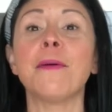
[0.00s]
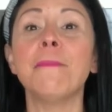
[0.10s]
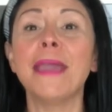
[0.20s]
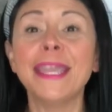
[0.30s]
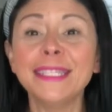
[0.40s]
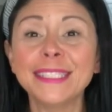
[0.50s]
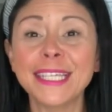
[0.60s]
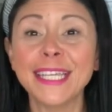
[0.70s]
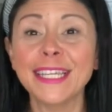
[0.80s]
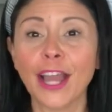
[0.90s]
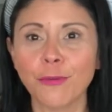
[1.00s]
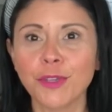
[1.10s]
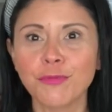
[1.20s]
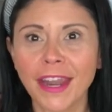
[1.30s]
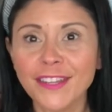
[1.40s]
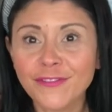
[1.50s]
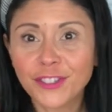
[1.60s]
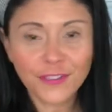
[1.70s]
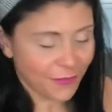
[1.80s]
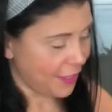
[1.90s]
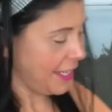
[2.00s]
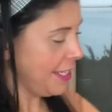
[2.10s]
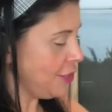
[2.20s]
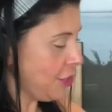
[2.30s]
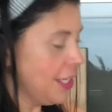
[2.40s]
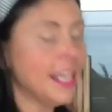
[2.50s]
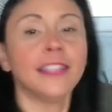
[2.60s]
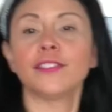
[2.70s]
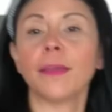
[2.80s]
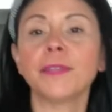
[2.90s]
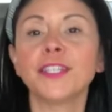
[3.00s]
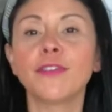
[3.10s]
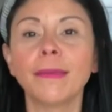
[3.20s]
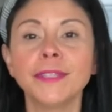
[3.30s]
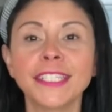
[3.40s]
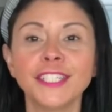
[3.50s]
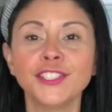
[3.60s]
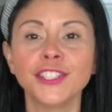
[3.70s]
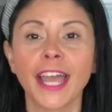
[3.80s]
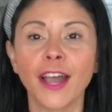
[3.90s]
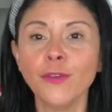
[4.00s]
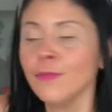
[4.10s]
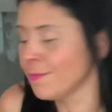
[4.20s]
amazing. Are we ready for the finish? So I'm gonna grab the quiche now.